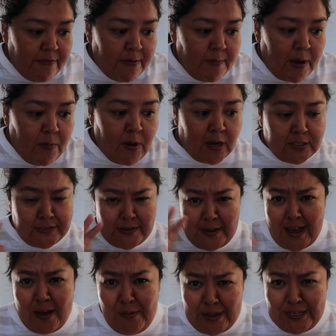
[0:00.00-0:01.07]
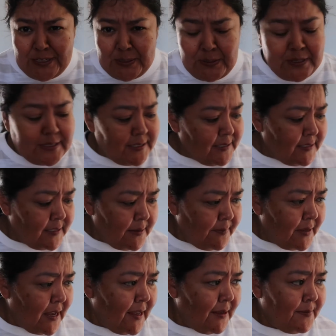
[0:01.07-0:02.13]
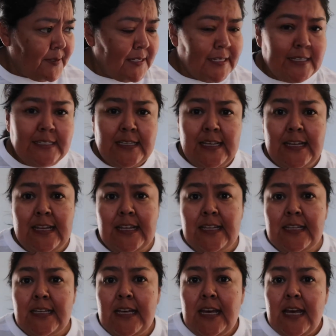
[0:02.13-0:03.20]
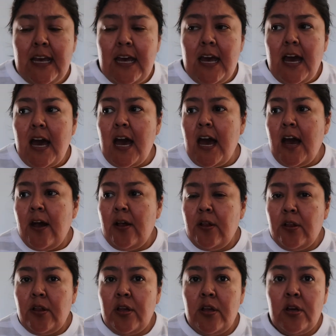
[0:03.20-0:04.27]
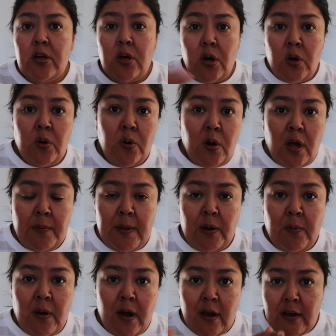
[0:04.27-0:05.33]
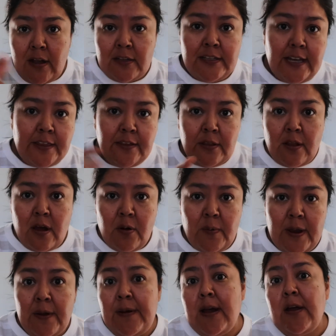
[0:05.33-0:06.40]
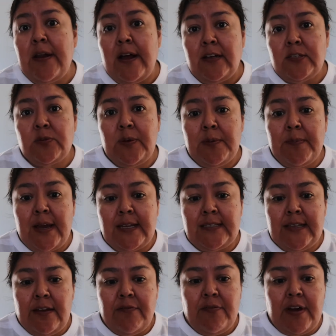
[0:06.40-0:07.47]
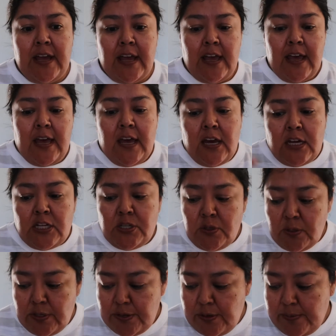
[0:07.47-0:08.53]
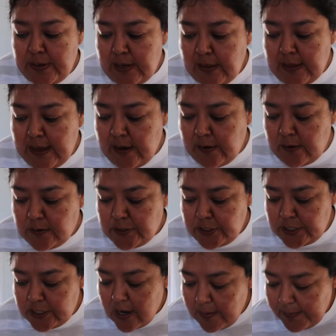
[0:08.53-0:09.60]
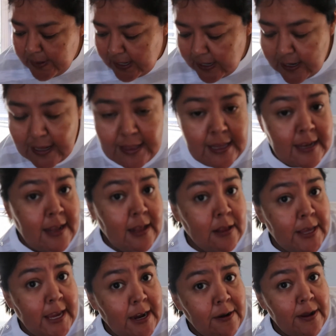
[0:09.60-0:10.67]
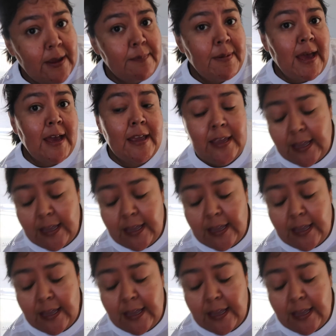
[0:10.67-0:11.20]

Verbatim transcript: my walk. So how I do this sometimes is that I'll go on my walk, I'll take the long way around, I'll swing by Safeway, do a little bit of light grocery shopping, and then I'll carry it back